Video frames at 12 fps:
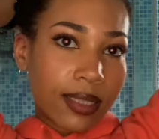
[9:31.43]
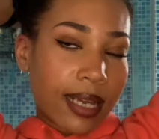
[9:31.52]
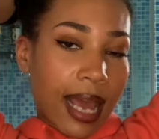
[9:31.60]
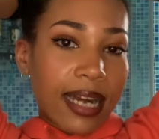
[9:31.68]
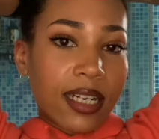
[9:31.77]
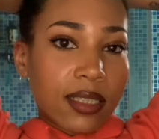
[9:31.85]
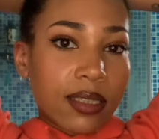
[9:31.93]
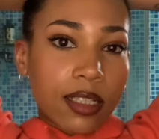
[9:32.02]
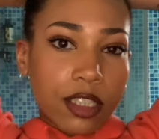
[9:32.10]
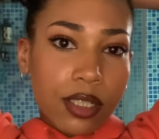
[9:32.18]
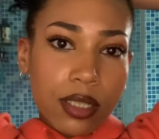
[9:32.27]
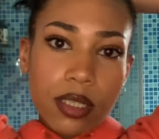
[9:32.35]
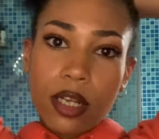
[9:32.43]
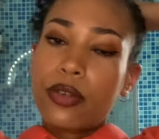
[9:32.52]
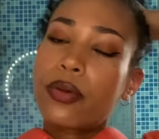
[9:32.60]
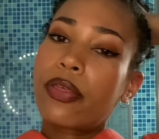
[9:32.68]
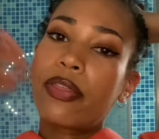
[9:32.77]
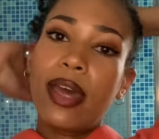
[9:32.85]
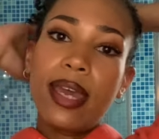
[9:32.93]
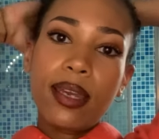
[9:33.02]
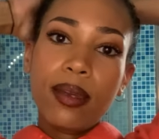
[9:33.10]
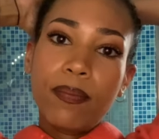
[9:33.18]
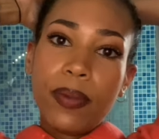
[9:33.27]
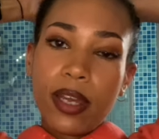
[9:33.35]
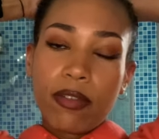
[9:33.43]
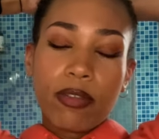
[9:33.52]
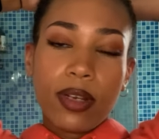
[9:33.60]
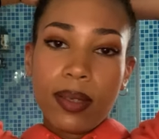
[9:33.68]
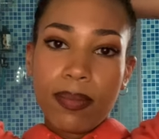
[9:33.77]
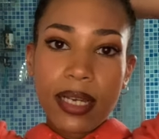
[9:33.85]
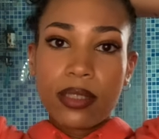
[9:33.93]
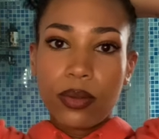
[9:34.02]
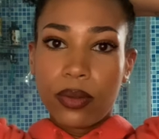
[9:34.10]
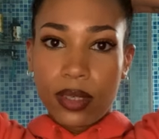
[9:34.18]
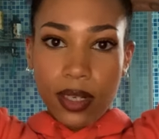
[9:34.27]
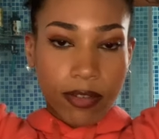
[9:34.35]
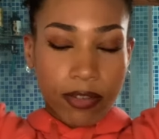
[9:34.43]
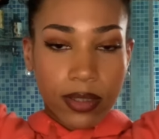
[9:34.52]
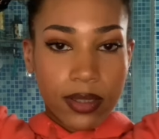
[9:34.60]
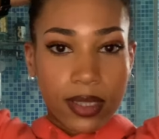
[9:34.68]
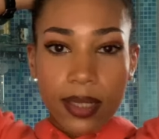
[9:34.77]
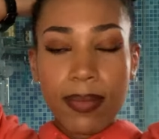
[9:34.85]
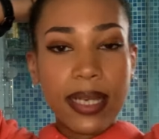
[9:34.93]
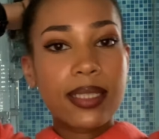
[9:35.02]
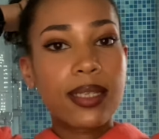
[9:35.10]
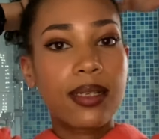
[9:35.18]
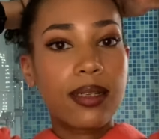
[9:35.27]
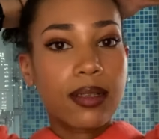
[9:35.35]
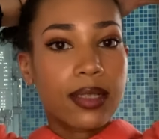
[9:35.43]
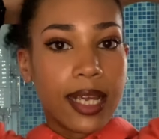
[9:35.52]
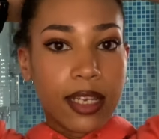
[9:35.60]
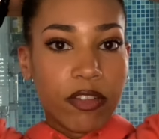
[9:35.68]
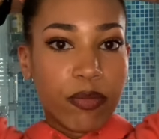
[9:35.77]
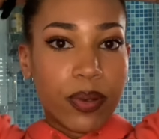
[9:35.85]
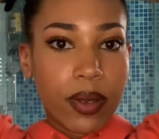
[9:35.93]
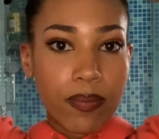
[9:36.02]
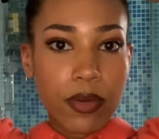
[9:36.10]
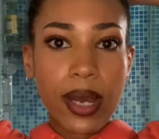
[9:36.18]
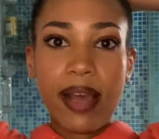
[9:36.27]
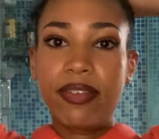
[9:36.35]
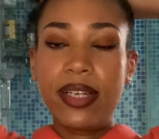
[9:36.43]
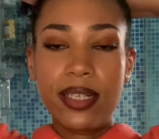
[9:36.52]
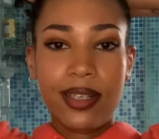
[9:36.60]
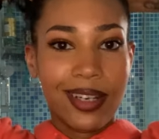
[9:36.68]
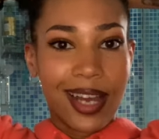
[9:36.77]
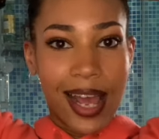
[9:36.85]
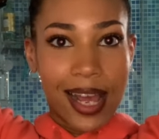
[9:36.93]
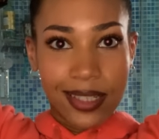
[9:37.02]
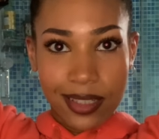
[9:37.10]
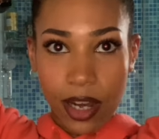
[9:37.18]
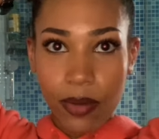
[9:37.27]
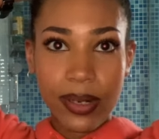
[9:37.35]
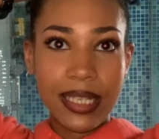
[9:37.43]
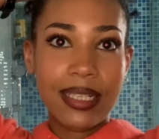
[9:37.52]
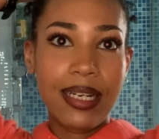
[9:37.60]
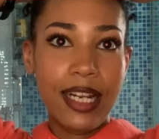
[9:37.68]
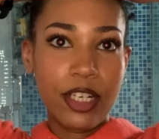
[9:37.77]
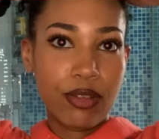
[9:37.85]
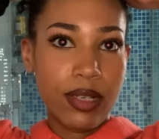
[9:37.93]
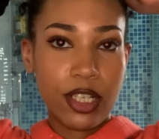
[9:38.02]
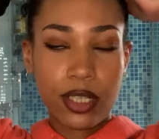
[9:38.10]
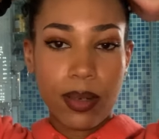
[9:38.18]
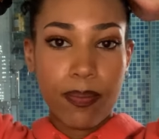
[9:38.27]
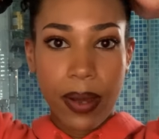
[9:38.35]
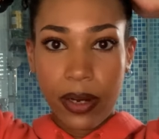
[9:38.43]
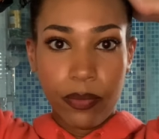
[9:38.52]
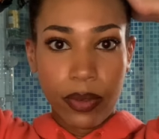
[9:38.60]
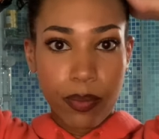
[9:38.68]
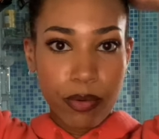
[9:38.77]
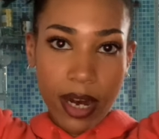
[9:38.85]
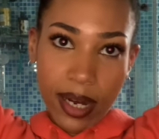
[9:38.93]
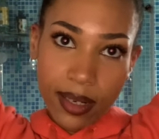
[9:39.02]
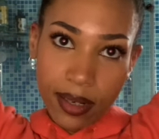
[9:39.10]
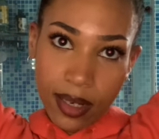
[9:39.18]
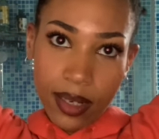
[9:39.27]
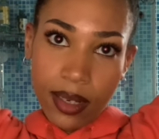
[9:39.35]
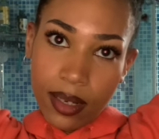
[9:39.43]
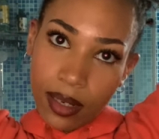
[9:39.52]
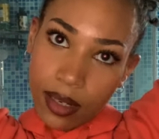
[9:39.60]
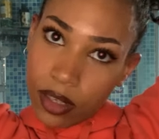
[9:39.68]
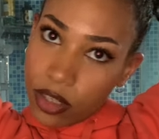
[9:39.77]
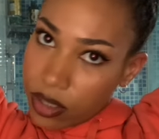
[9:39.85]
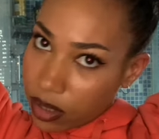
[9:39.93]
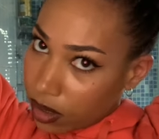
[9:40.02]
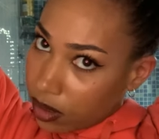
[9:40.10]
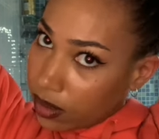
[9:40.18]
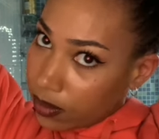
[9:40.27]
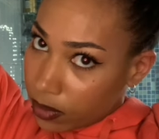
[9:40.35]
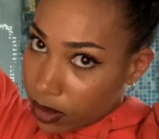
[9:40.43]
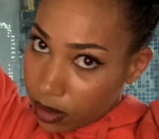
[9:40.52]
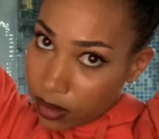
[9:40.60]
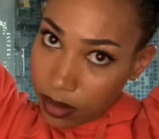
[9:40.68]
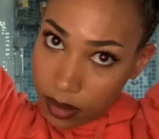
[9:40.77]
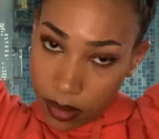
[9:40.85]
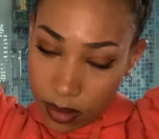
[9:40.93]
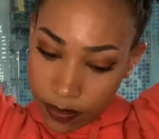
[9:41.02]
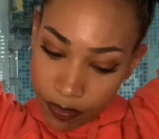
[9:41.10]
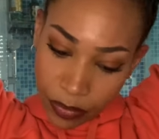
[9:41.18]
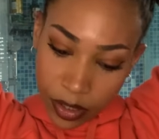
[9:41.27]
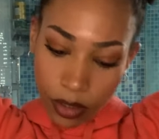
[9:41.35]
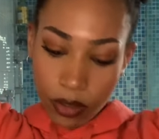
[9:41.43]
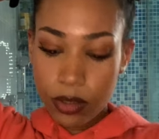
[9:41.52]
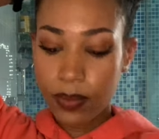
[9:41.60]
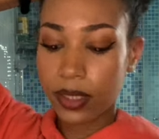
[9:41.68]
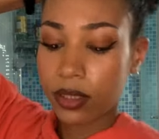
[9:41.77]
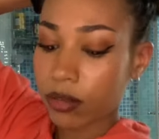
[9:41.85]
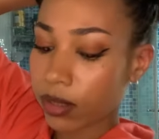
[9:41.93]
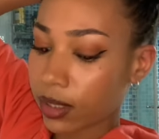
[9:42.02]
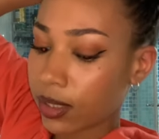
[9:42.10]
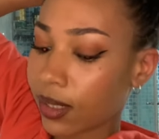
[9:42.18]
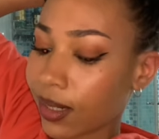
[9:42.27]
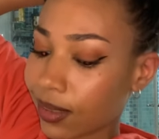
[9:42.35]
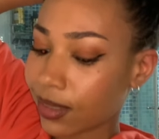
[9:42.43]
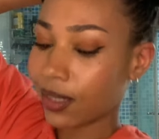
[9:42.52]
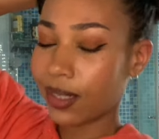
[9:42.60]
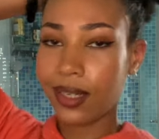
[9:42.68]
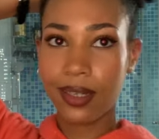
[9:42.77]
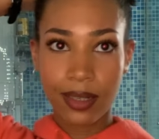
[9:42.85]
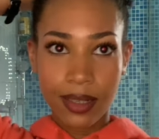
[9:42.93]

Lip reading: And it's such a subtle thing, but it really makes all the difference. It makes it look like you've put more effort into your hairstyle when it's literally just a bun with a braid. So I'm gonna use my scrunchie actually.